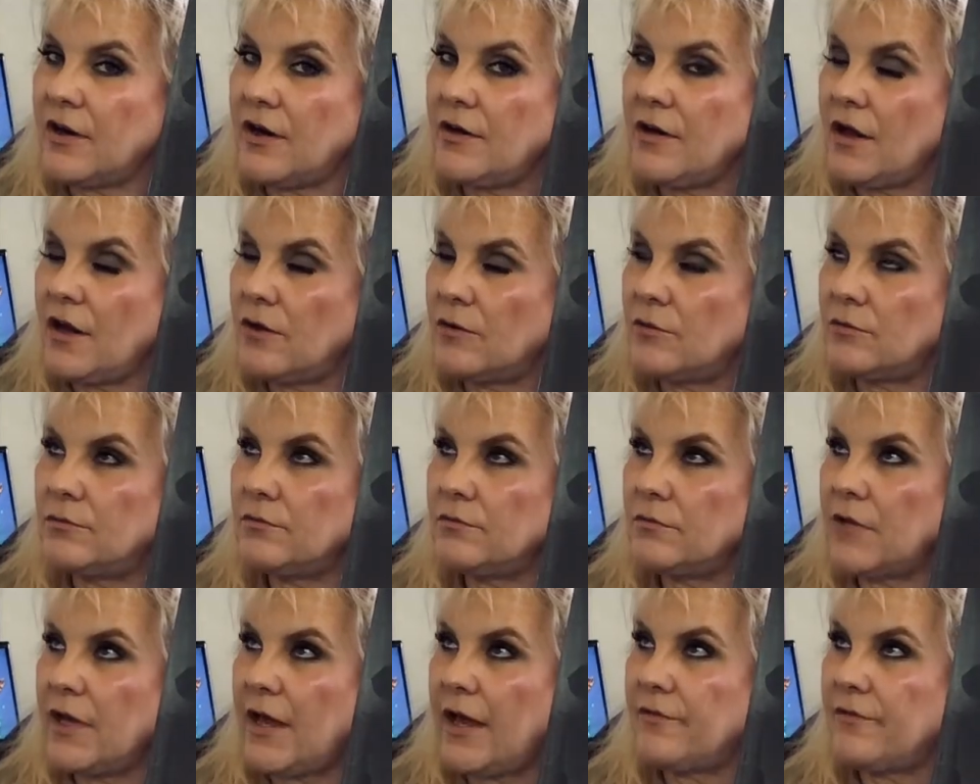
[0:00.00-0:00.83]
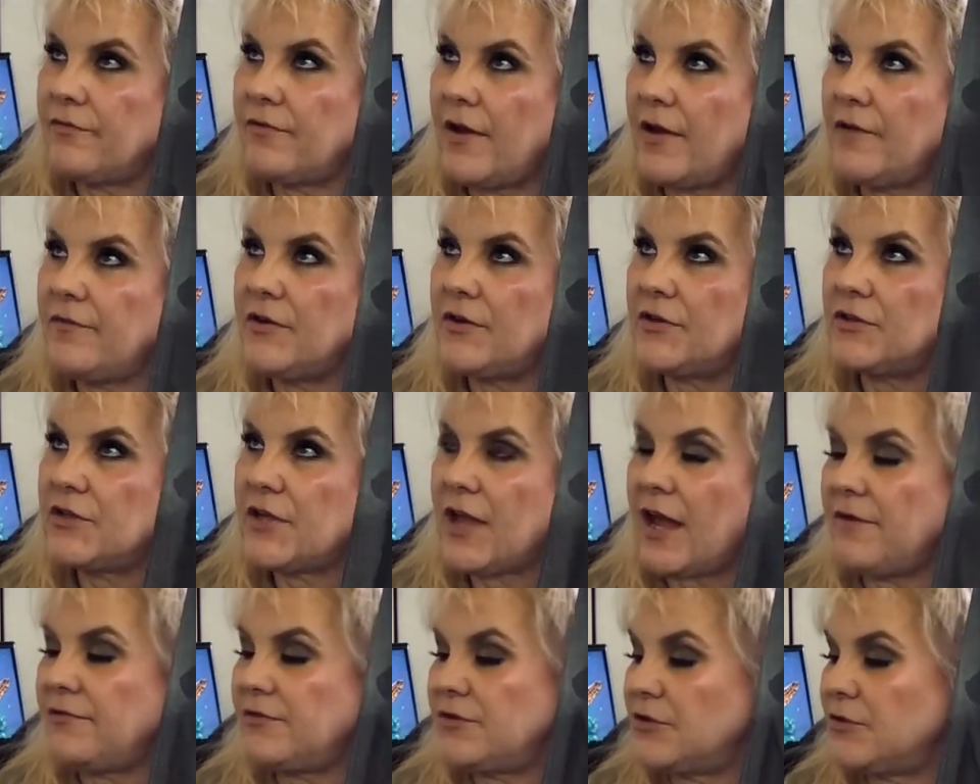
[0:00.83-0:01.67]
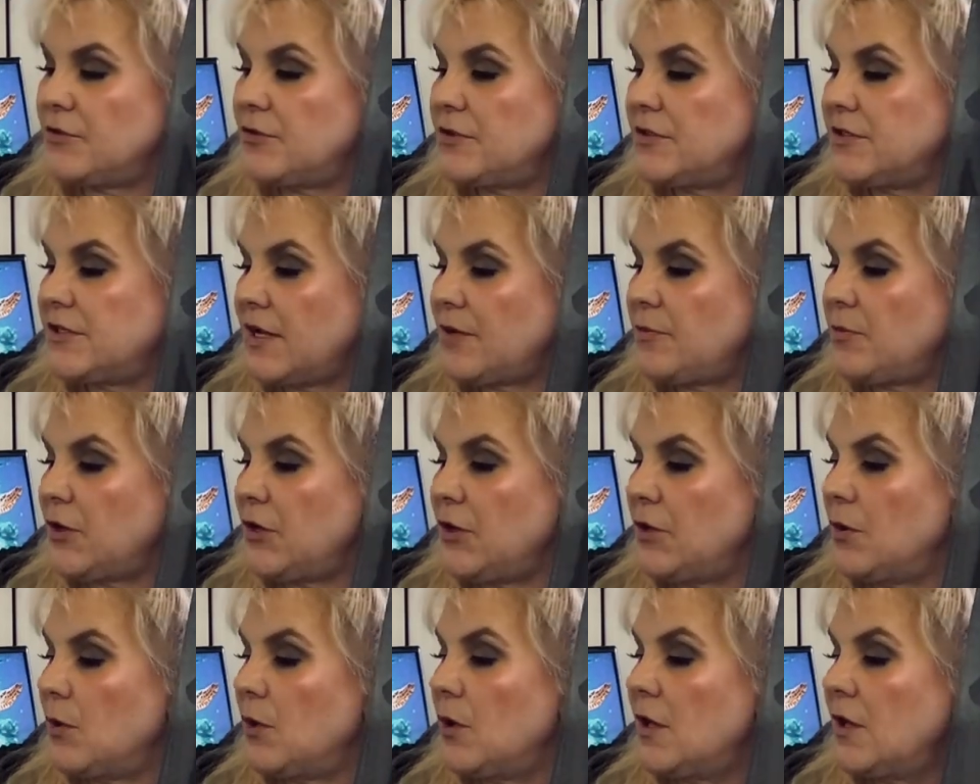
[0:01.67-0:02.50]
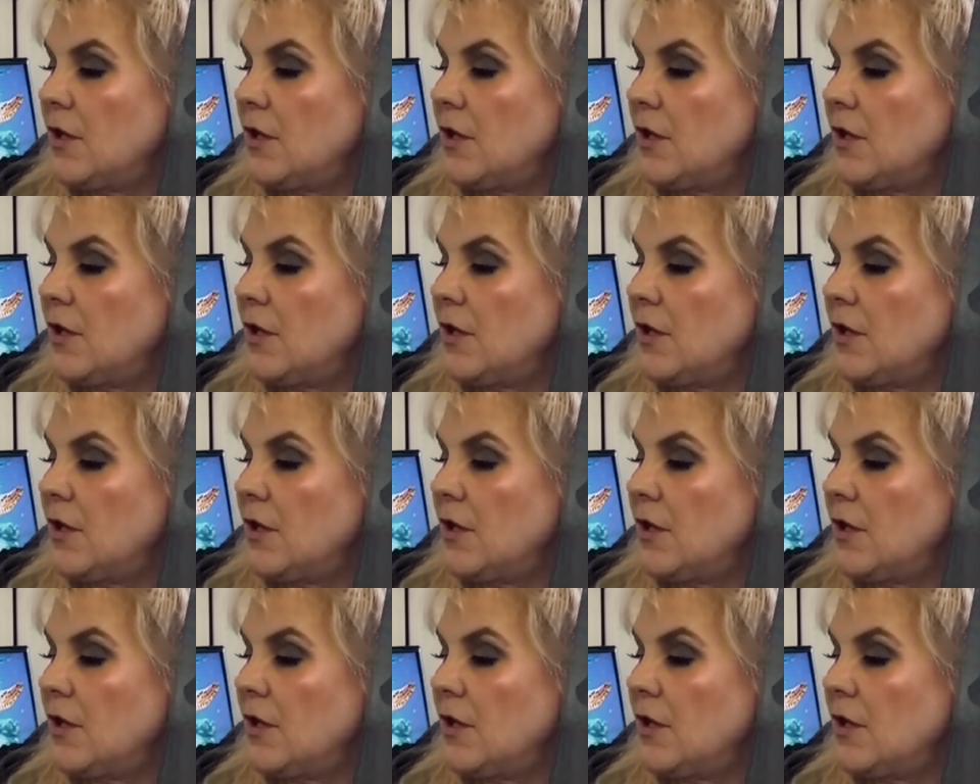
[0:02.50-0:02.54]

No, yeah, 5 years after the debut,